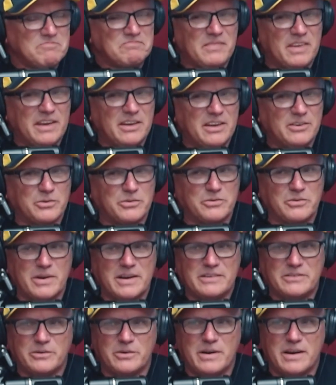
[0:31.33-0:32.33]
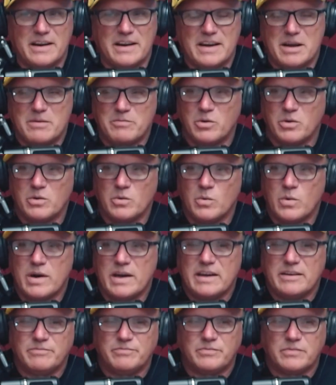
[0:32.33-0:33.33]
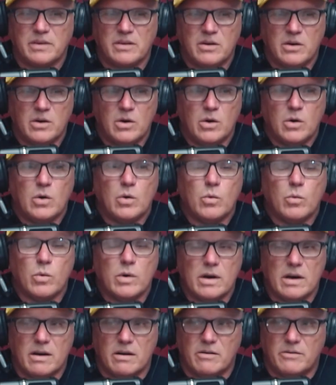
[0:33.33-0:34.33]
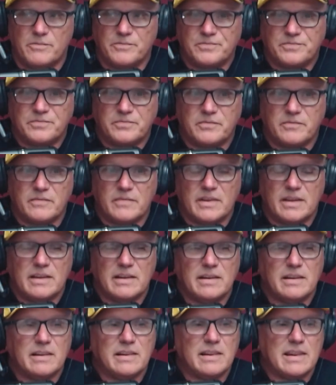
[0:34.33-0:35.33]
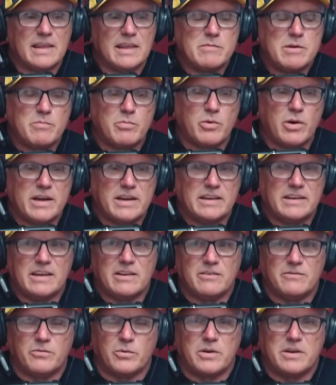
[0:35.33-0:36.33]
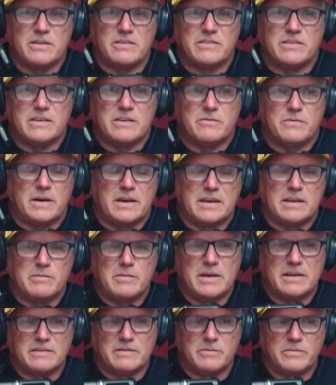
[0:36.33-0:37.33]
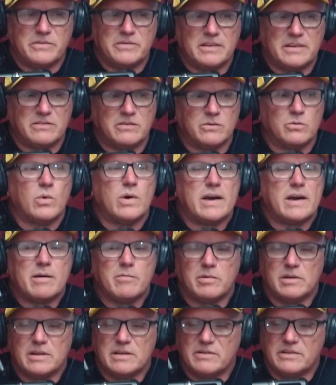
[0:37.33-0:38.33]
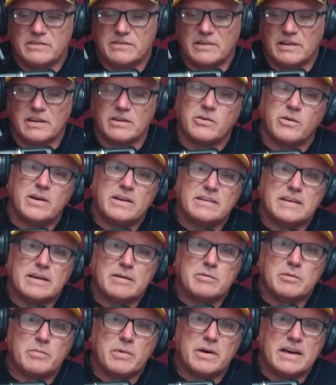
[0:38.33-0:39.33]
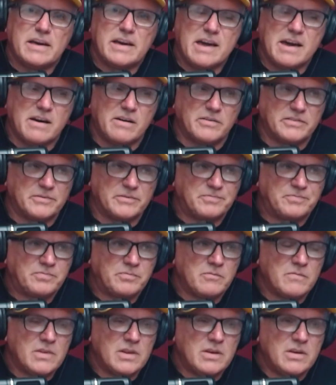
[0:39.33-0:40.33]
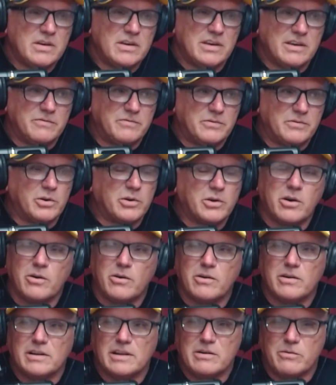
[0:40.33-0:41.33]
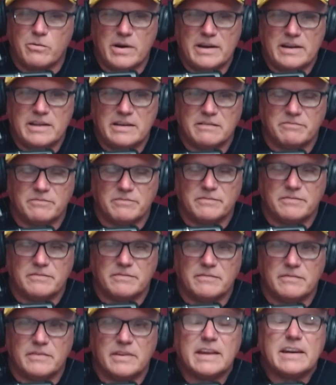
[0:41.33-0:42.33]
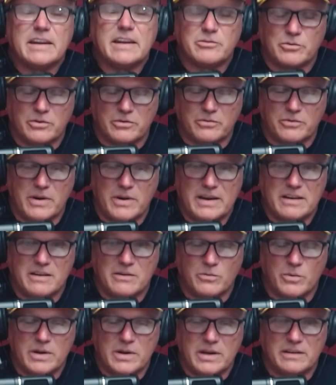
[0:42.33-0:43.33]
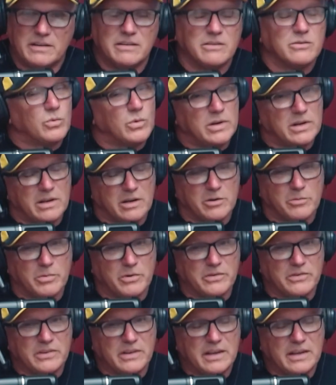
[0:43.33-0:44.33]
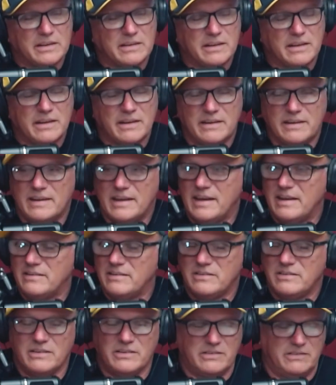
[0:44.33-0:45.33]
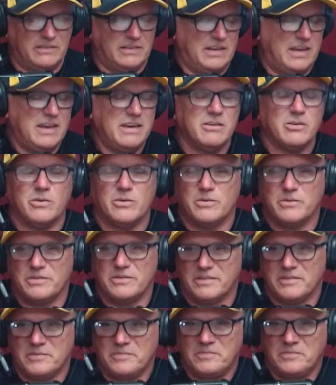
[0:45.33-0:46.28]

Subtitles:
interest rates are high, I'm going to wait. Well, let me break it down for you and see if I can make some sense of why I believe it's still a great time to buy a house. If you're currently renting, that interest rate on rent is 100%, and that just kills